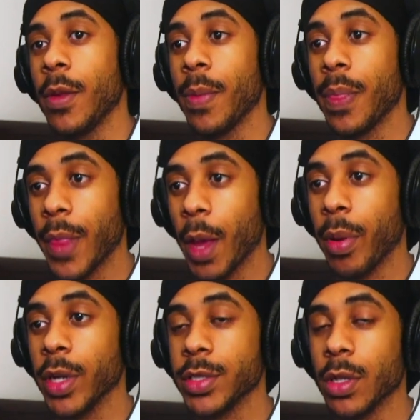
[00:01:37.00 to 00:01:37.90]
that
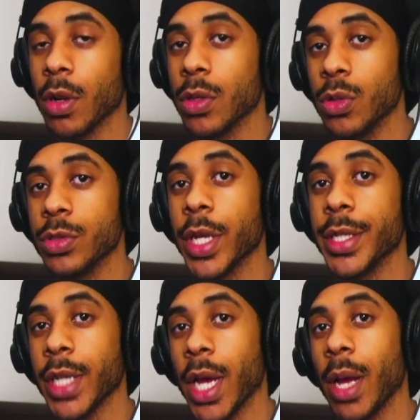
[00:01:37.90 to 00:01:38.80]
person going to lose their
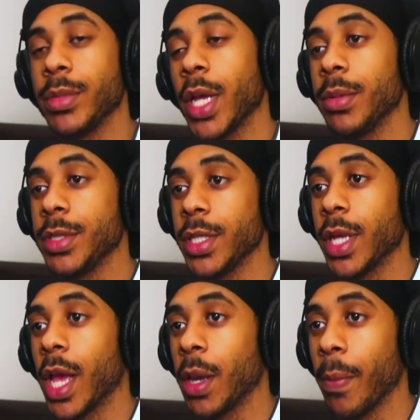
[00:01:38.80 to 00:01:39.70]
job type shit.
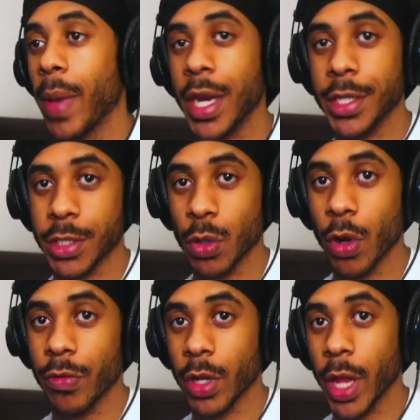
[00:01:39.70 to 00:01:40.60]
And the manager,
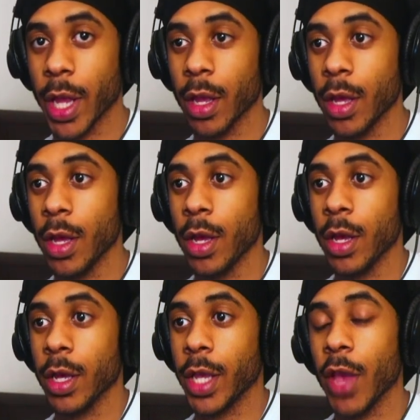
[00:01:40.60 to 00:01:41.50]
whoever, like,
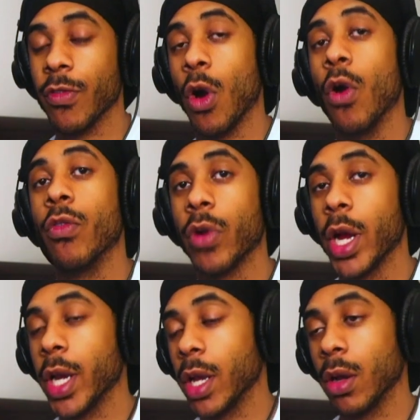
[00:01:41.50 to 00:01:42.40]
gave an
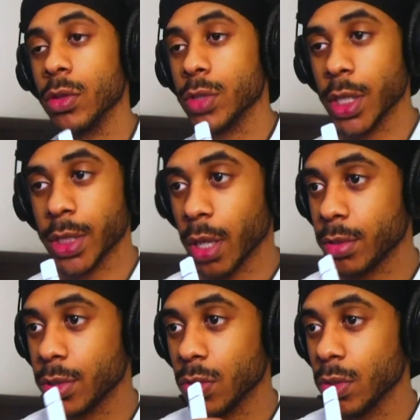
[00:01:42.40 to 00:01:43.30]
override, they going to lose their job
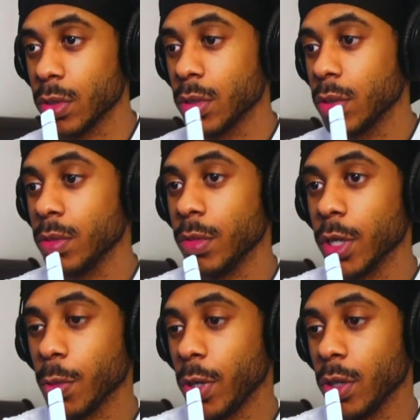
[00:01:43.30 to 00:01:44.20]
too. But
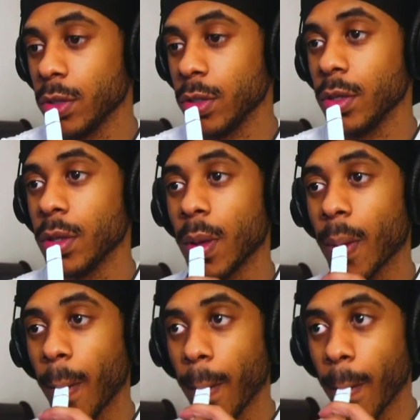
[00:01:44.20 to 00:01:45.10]
come on. You check
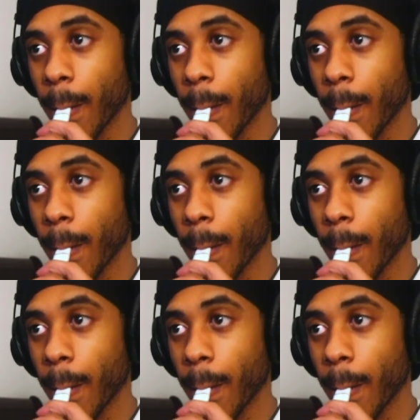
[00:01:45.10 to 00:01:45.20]
cashing